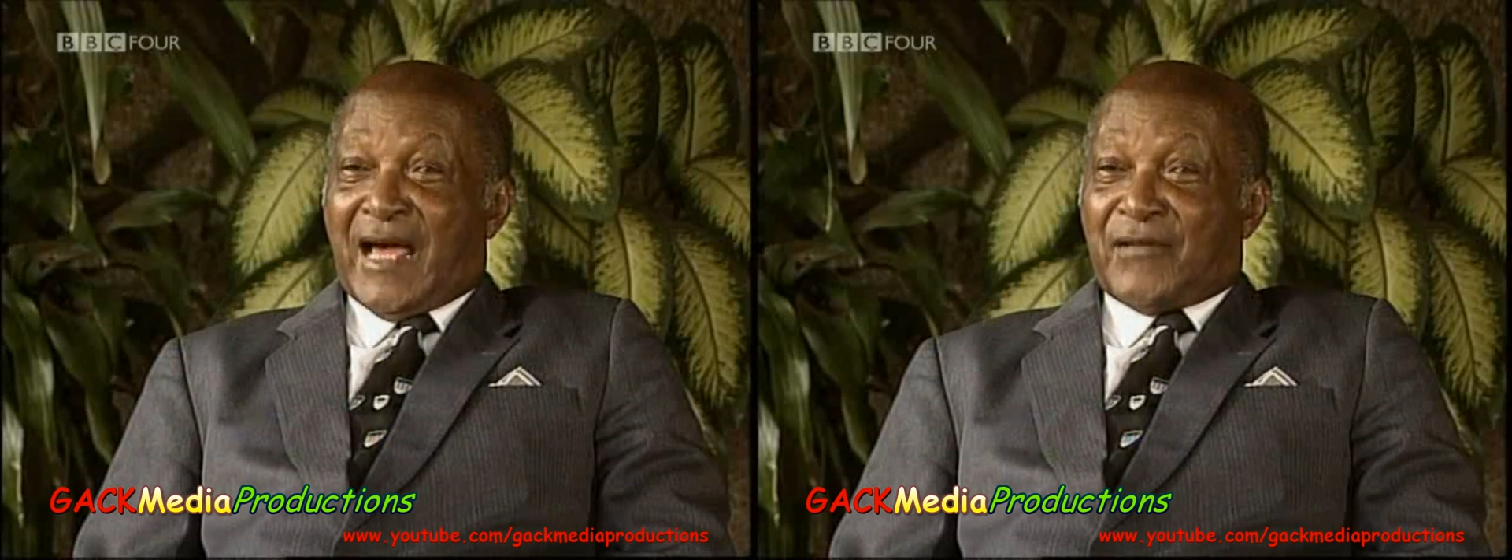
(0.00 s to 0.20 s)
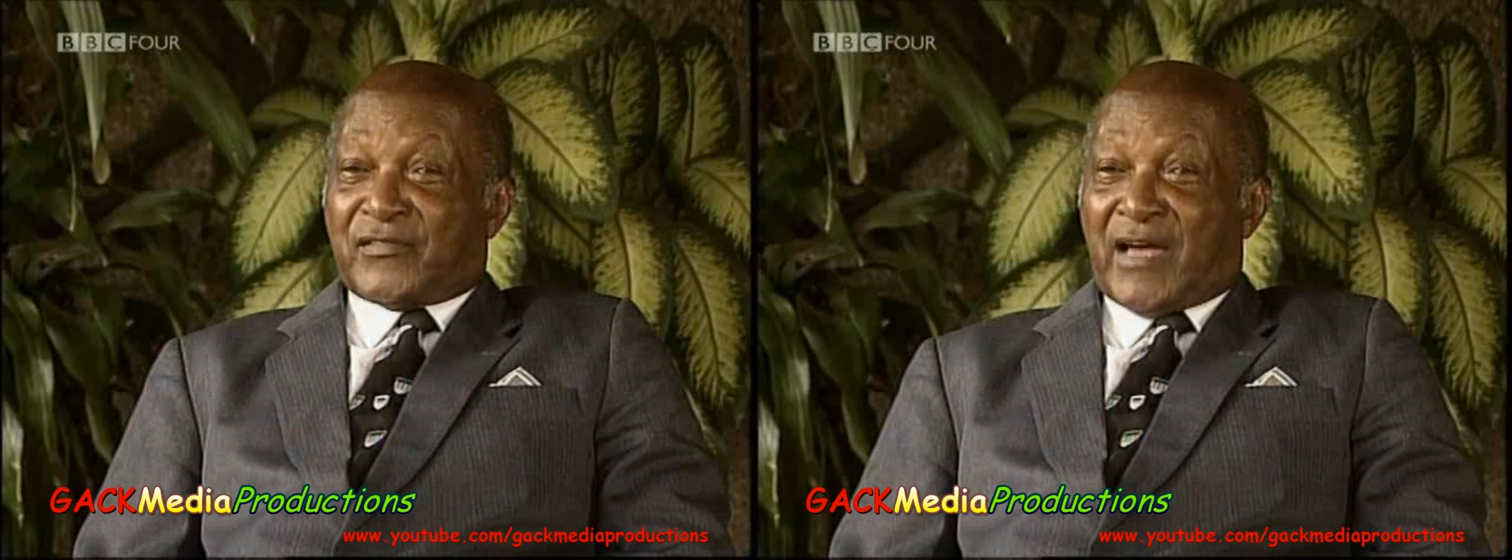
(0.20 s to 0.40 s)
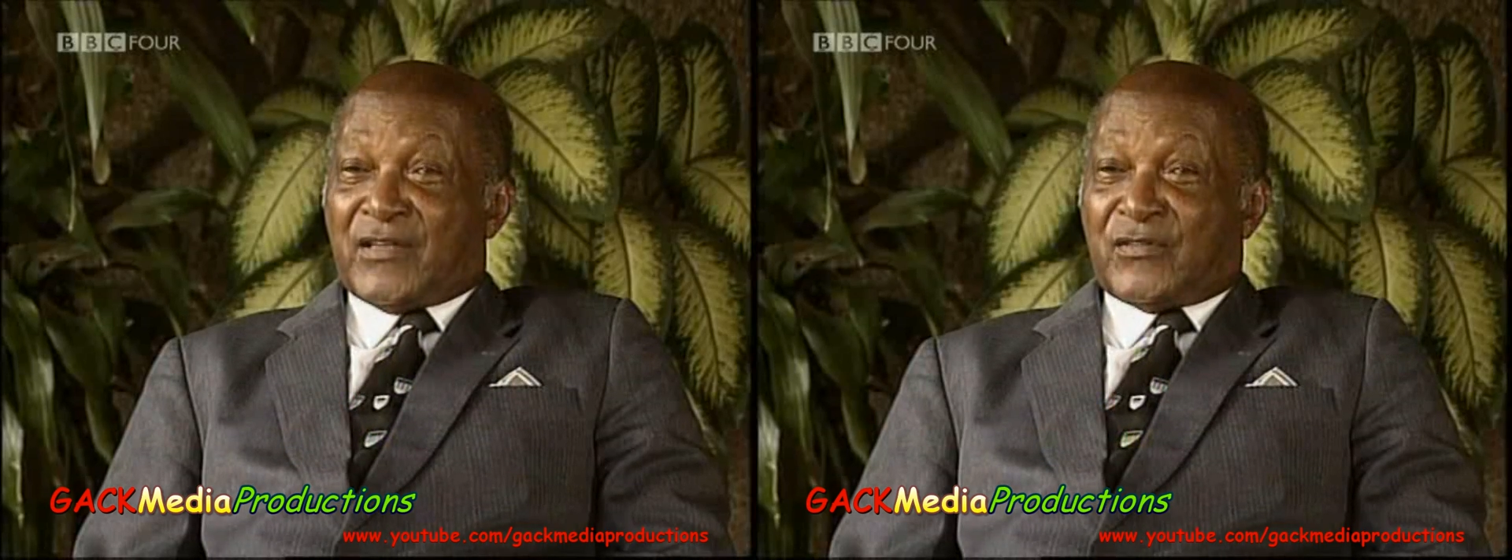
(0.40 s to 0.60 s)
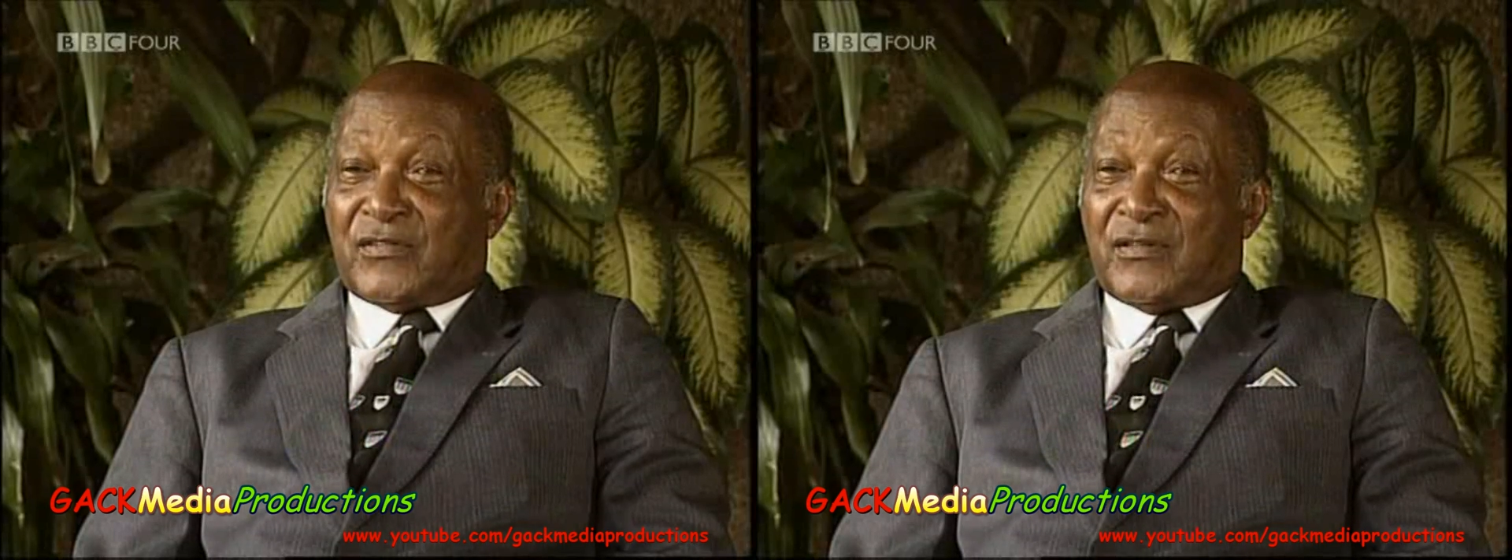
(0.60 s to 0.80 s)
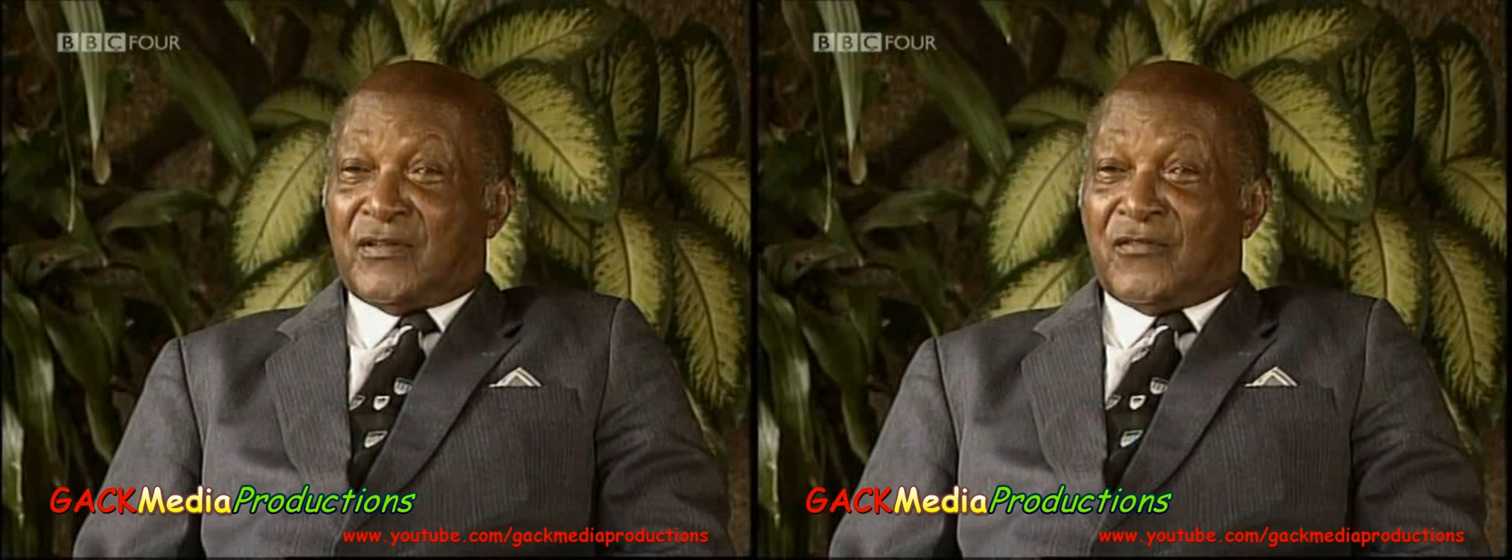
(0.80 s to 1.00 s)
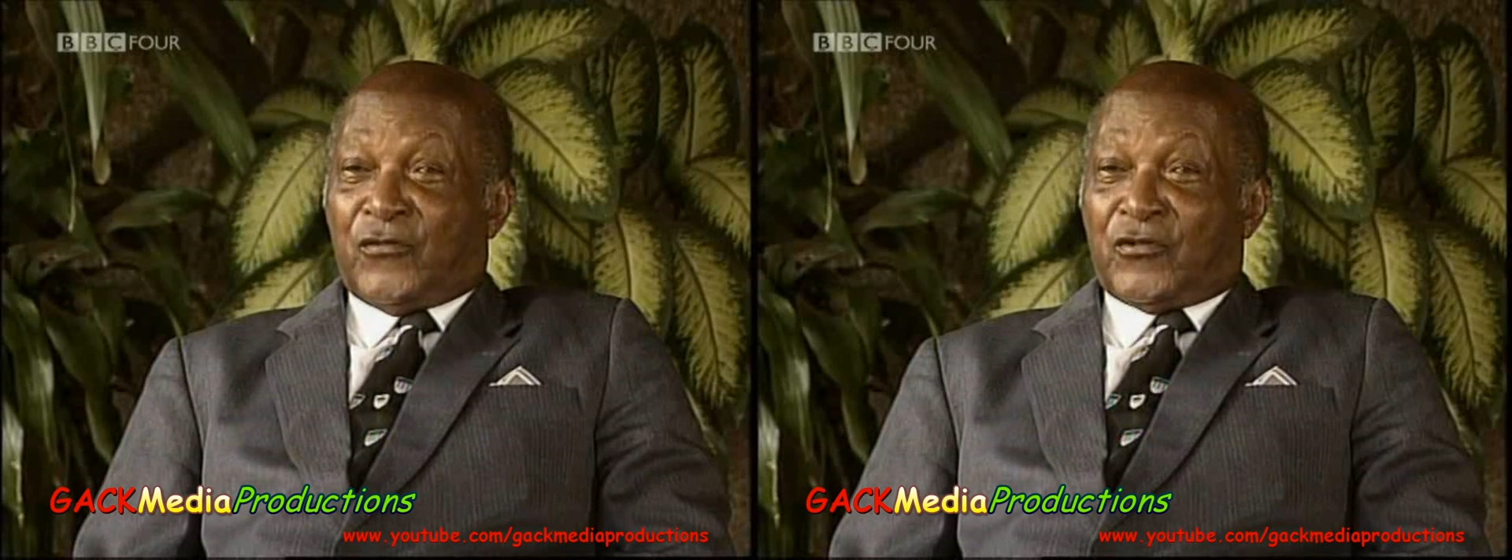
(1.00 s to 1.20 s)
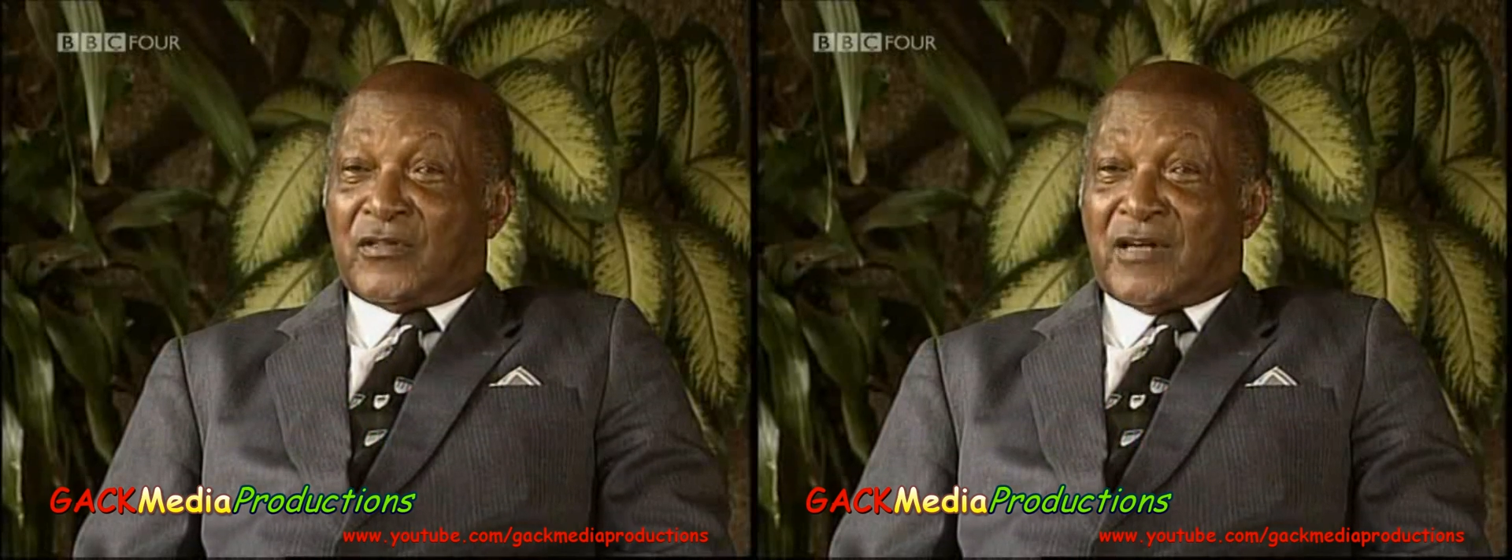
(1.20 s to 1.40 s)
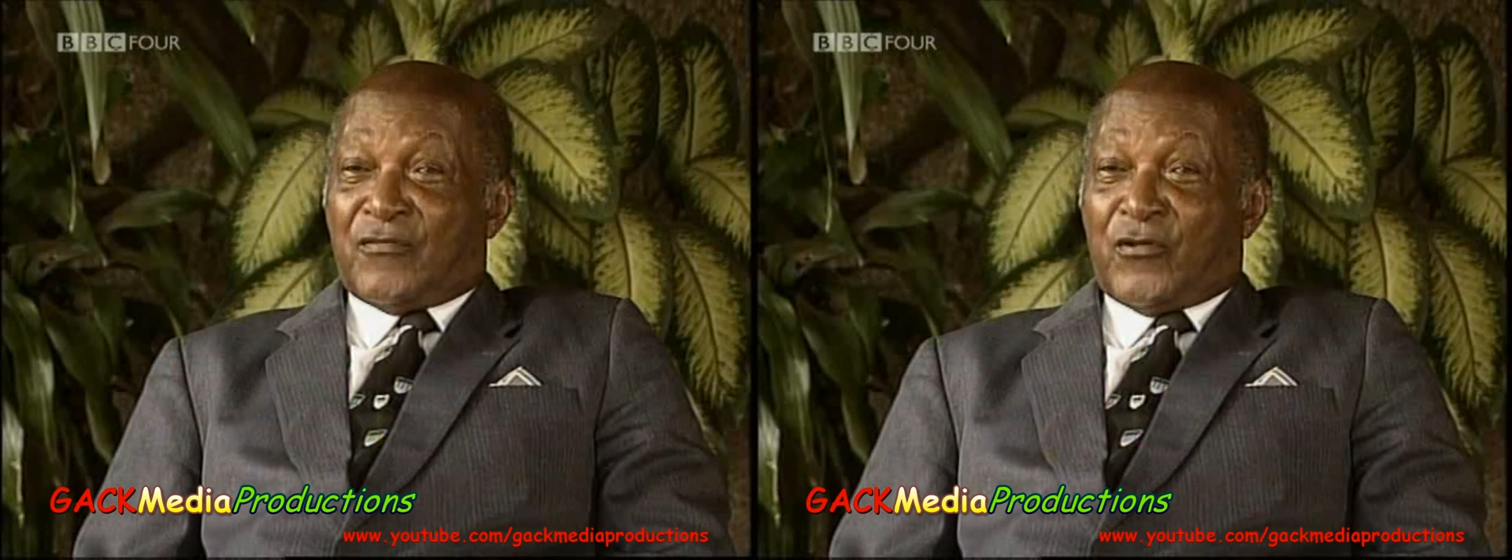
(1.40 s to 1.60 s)
life size
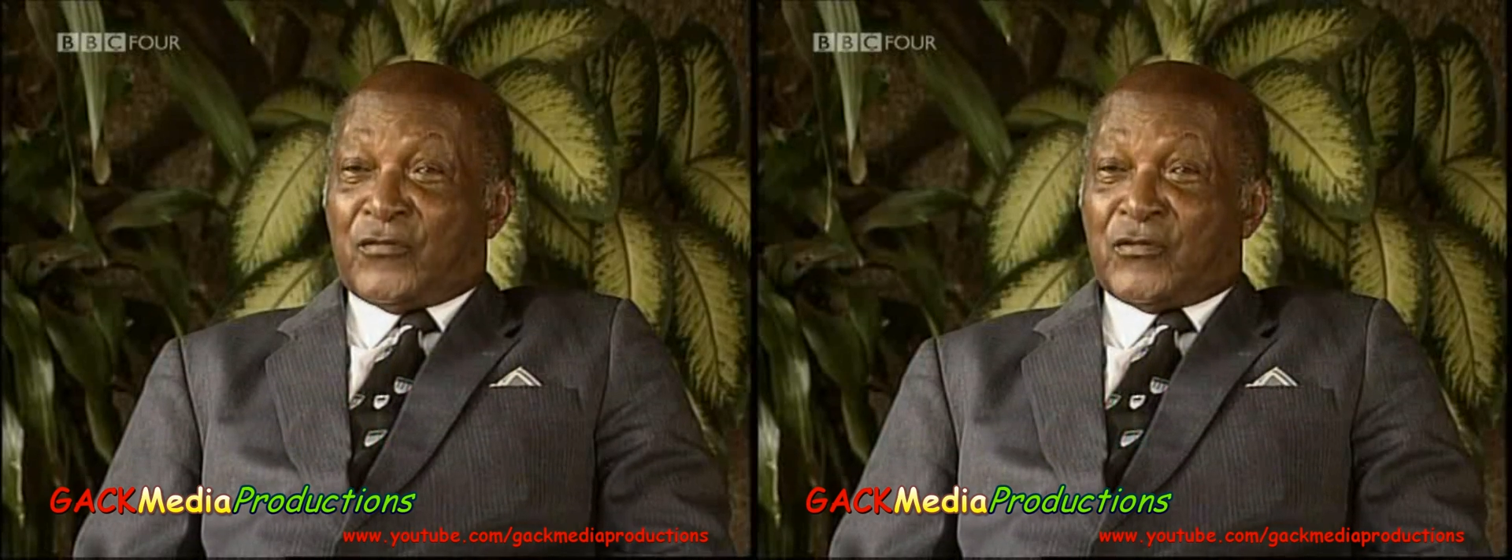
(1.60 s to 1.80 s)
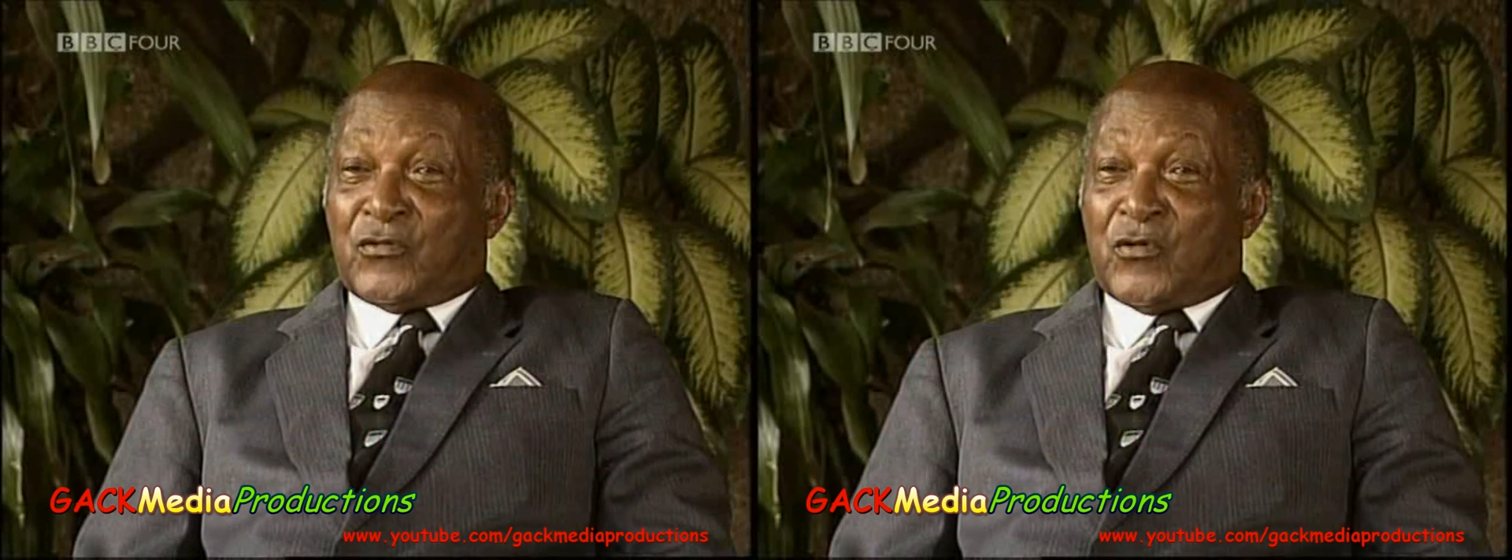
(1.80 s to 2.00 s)
photograph of